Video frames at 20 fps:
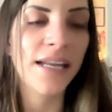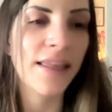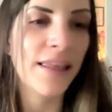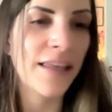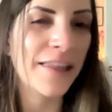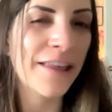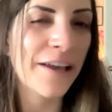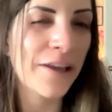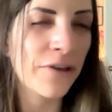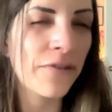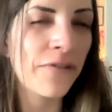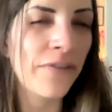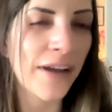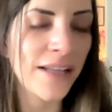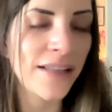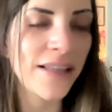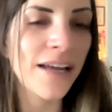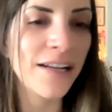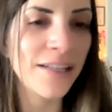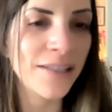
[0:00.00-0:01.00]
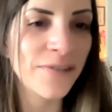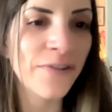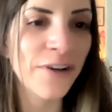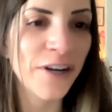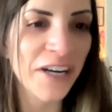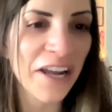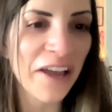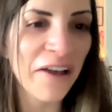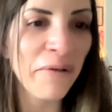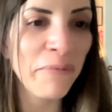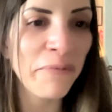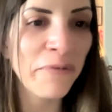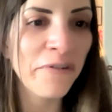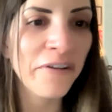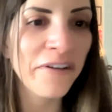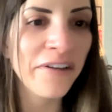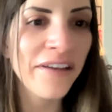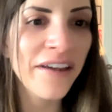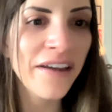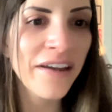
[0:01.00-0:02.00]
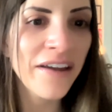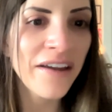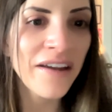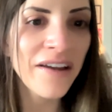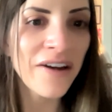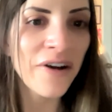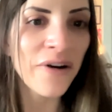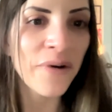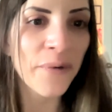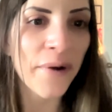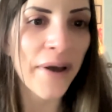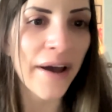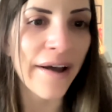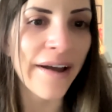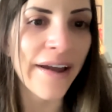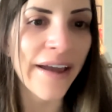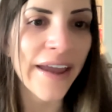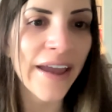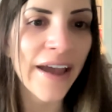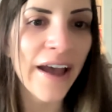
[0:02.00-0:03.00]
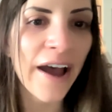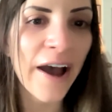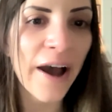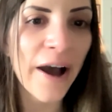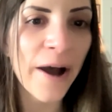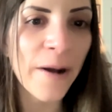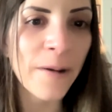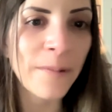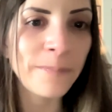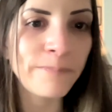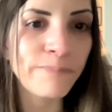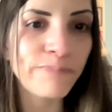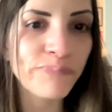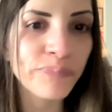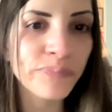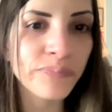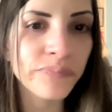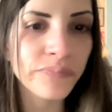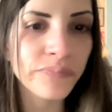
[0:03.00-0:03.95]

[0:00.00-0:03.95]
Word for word: And I think that you'll find that it's very helpful. Okay. Um,